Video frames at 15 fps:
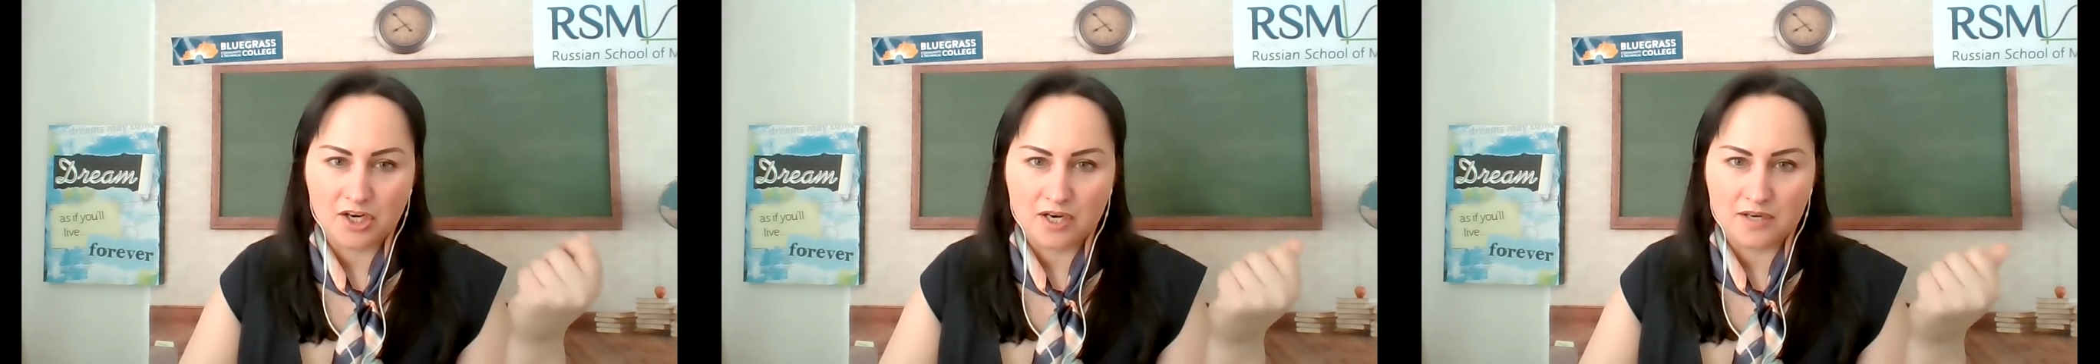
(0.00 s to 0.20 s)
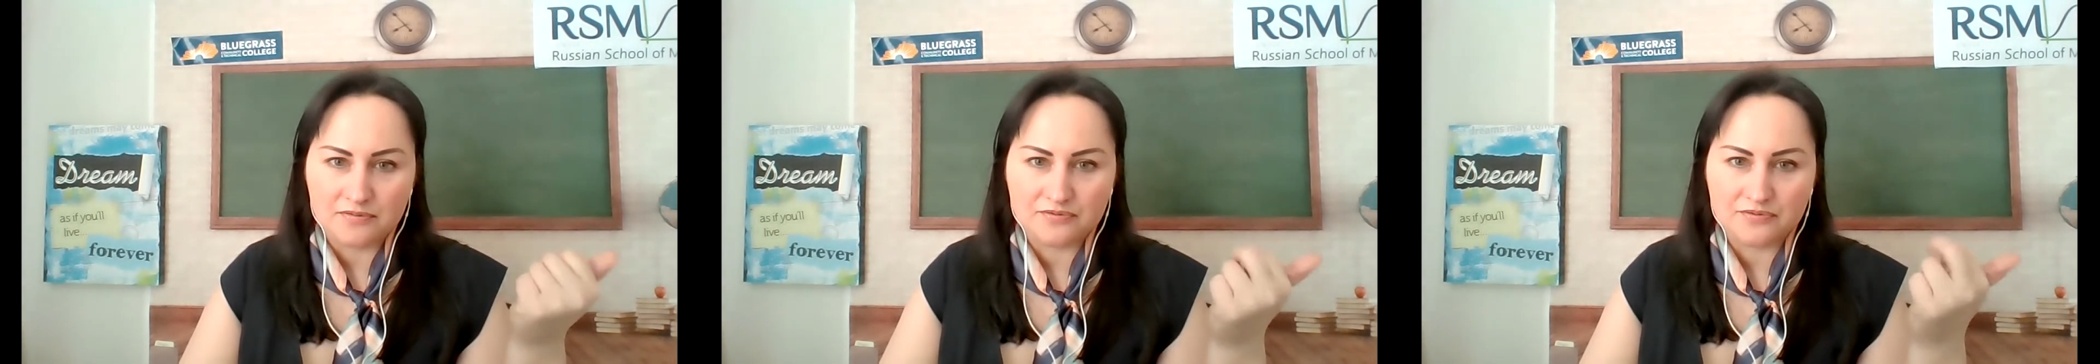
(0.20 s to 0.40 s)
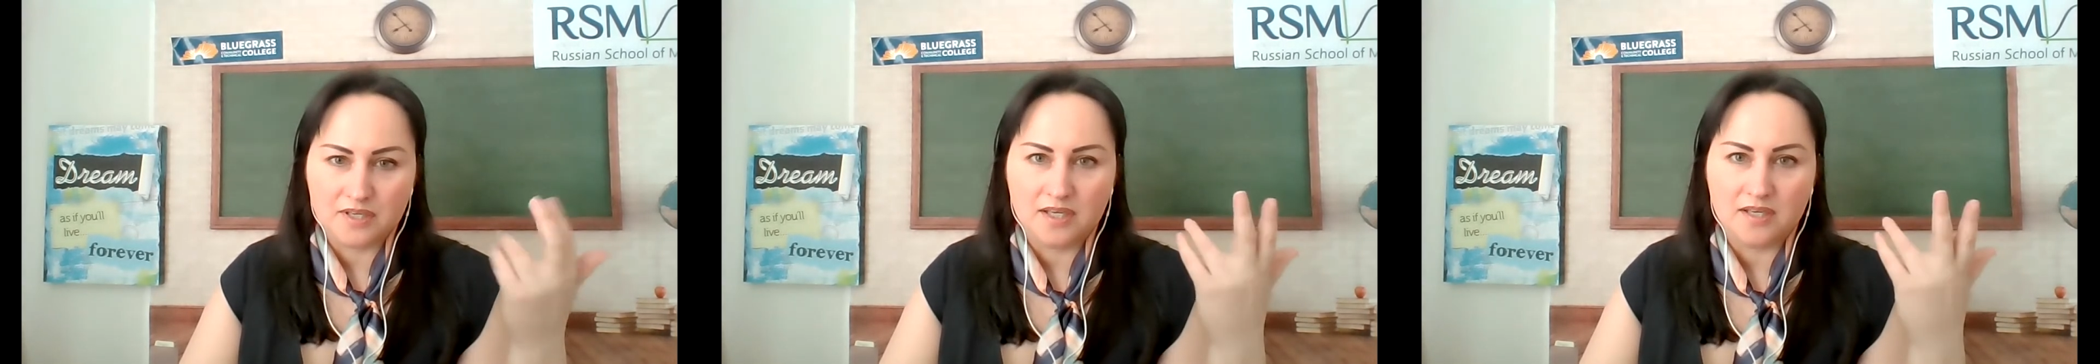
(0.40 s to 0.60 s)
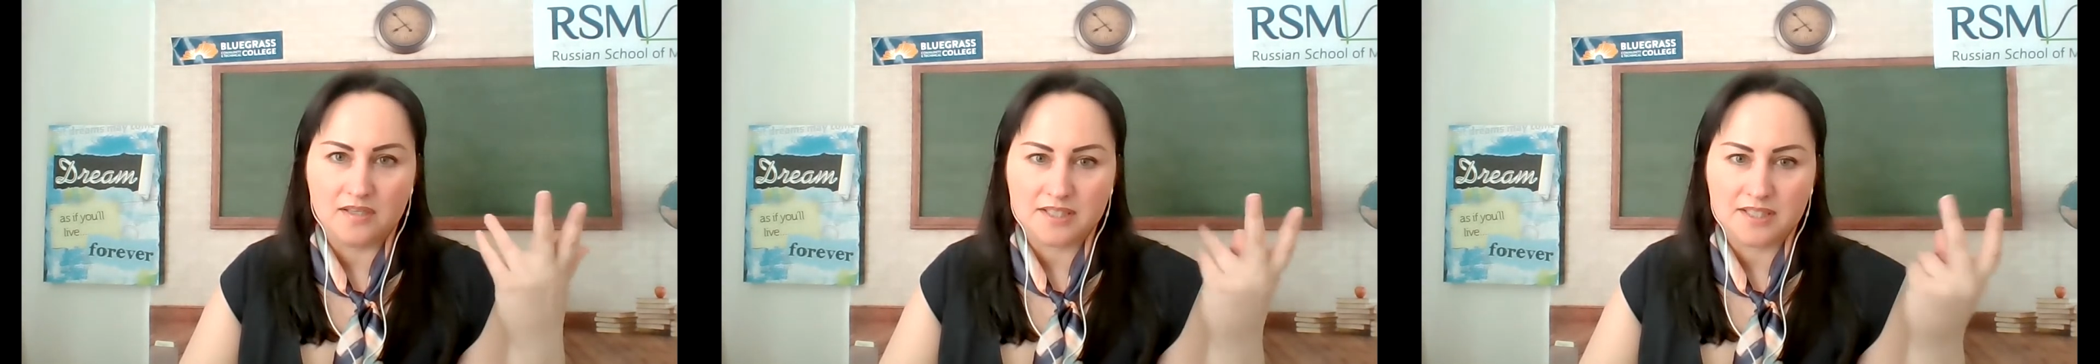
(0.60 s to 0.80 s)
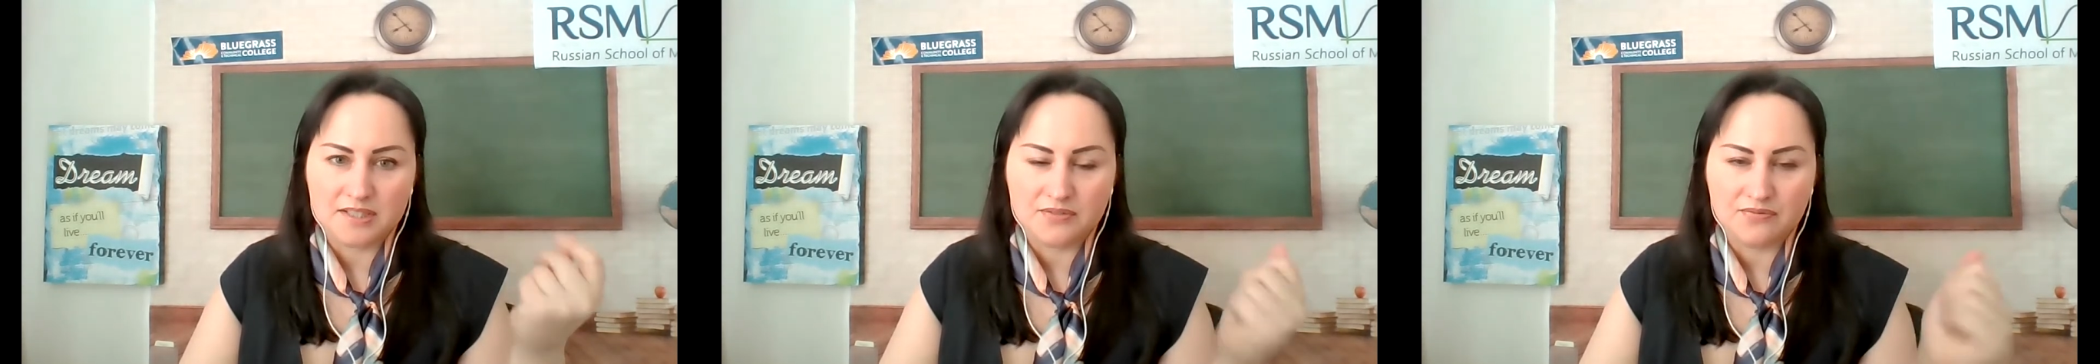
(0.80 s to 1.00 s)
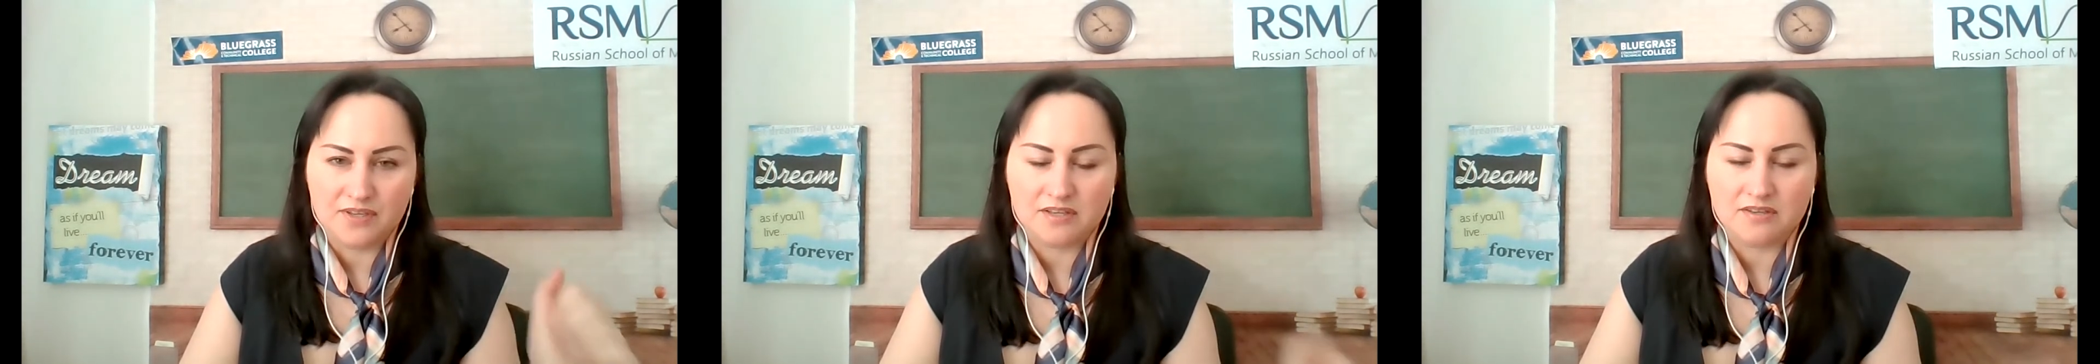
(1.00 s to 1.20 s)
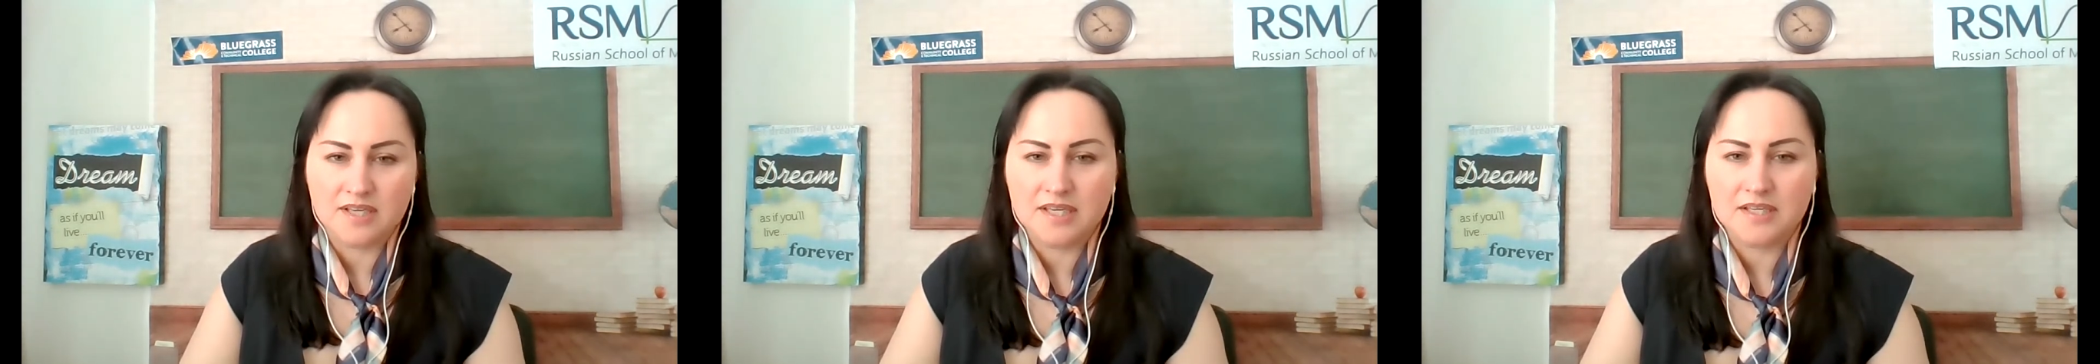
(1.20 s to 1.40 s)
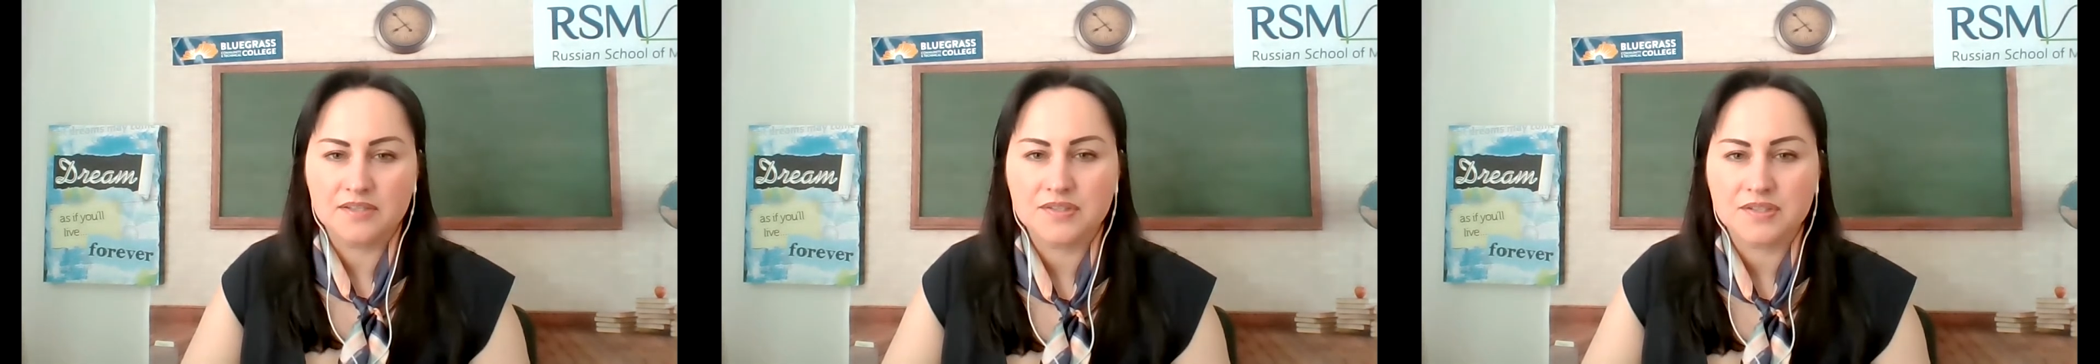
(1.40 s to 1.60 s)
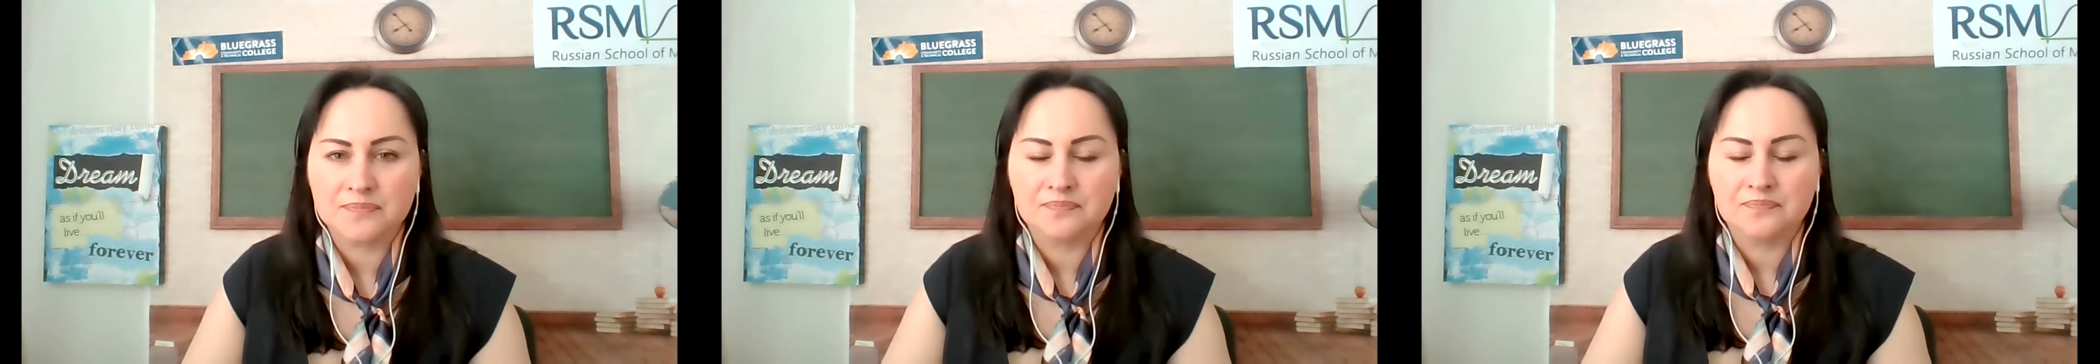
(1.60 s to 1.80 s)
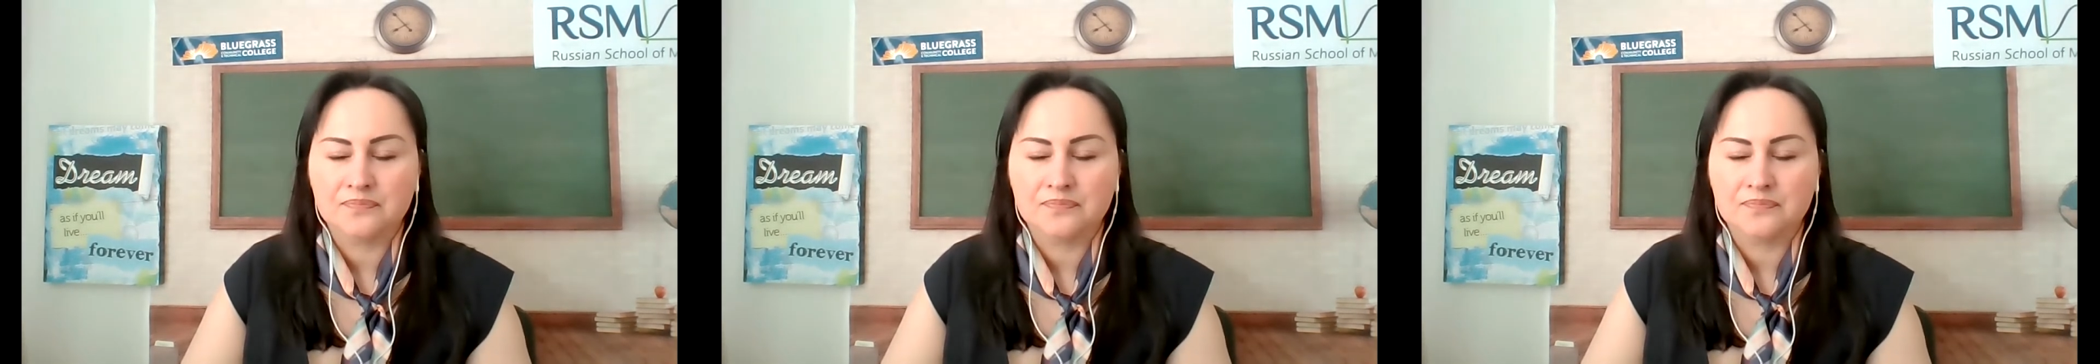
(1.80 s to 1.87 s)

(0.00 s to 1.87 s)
off cats' fingernails.